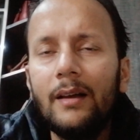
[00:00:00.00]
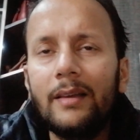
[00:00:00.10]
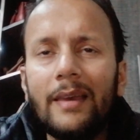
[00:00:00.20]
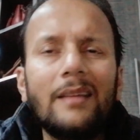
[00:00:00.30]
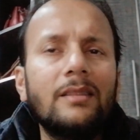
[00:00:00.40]

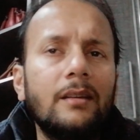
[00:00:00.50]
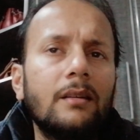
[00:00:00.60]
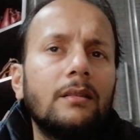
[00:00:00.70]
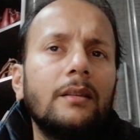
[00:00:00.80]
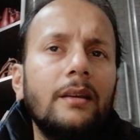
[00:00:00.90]
Kathie
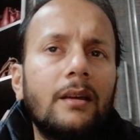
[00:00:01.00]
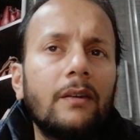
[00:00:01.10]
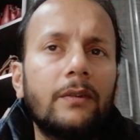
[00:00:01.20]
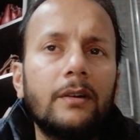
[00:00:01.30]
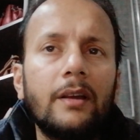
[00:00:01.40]
Lee
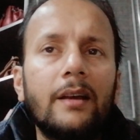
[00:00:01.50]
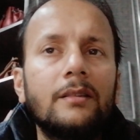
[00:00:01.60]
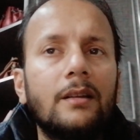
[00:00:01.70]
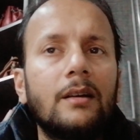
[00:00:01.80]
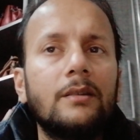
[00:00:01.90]
Gifford has
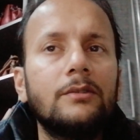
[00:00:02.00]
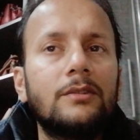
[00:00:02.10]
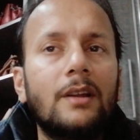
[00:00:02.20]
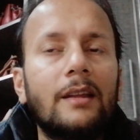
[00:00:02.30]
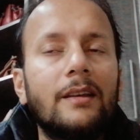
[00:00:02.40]
announced
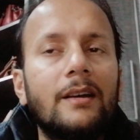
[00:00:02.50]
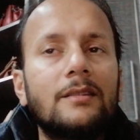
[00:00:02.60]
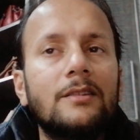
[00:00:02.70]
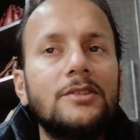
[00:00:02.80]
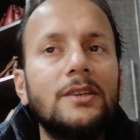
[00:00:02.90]

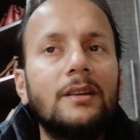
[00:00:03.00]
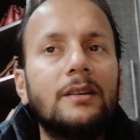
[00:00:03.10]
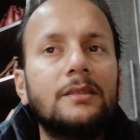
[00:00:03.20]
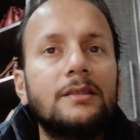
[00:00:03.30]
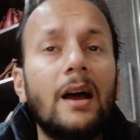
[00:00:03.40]
that she is